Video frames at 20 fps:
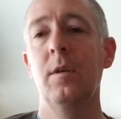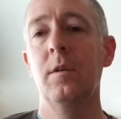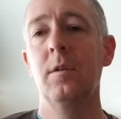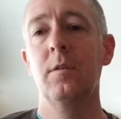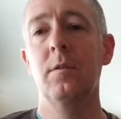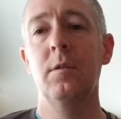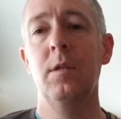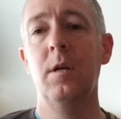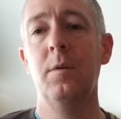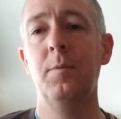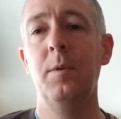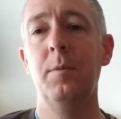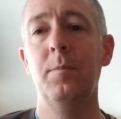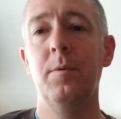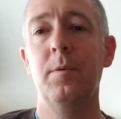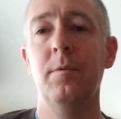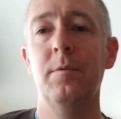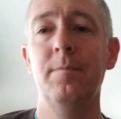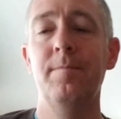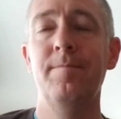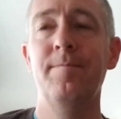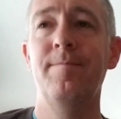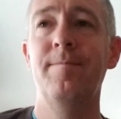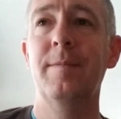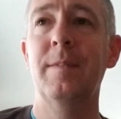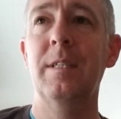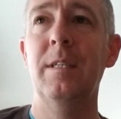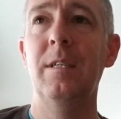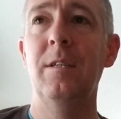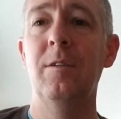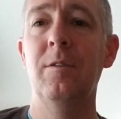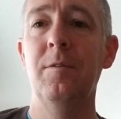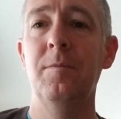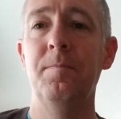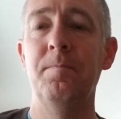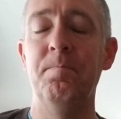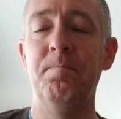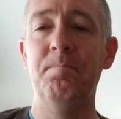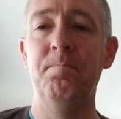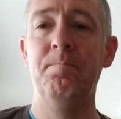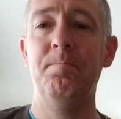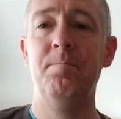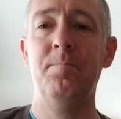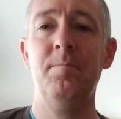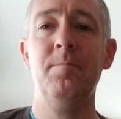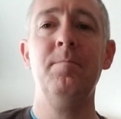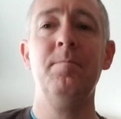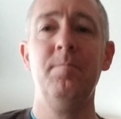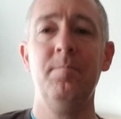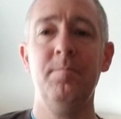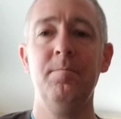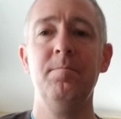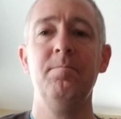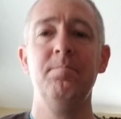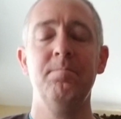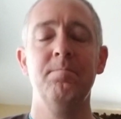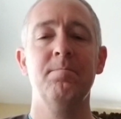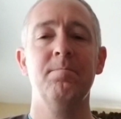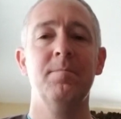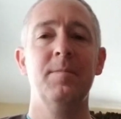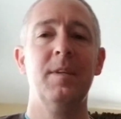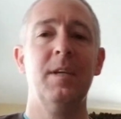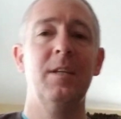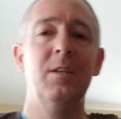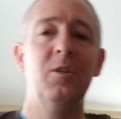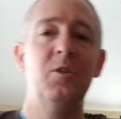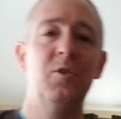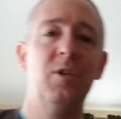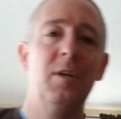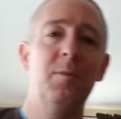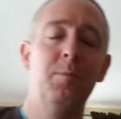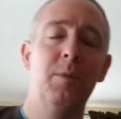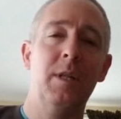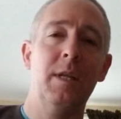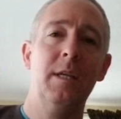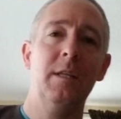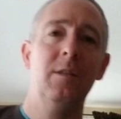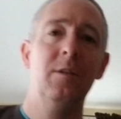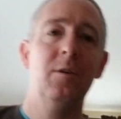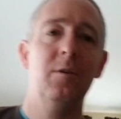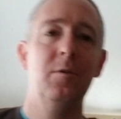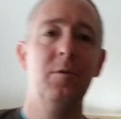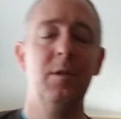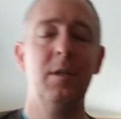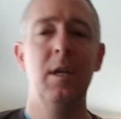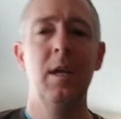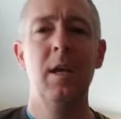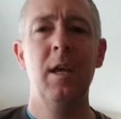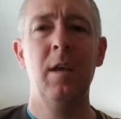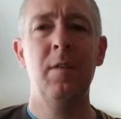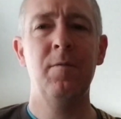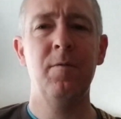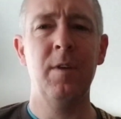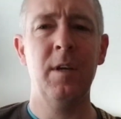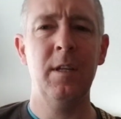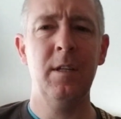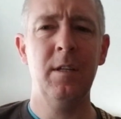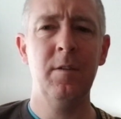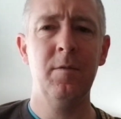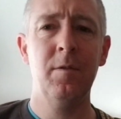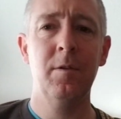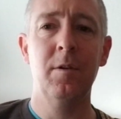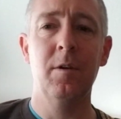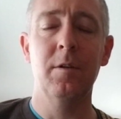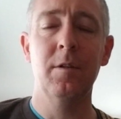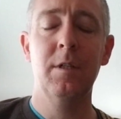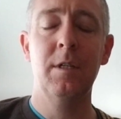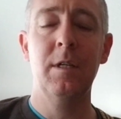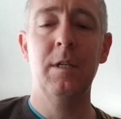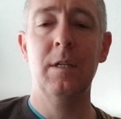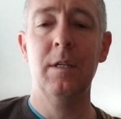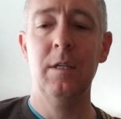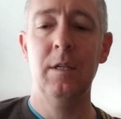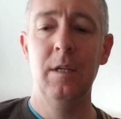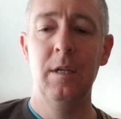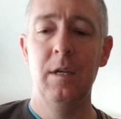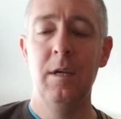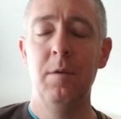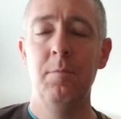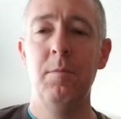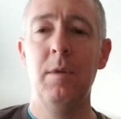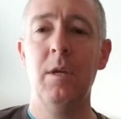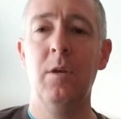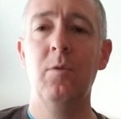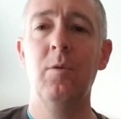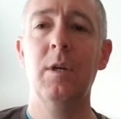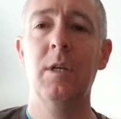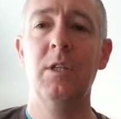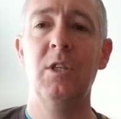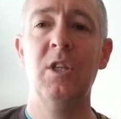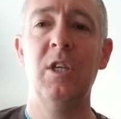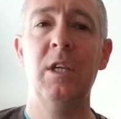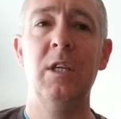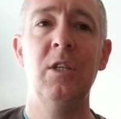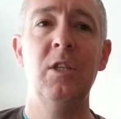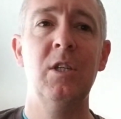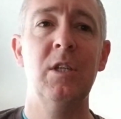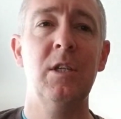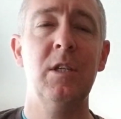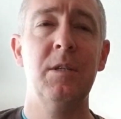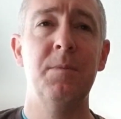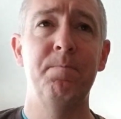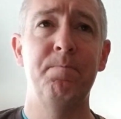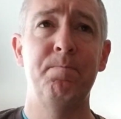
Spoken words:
A lot of people, you know, kind of dread playing those and find it difficult to make quick changes.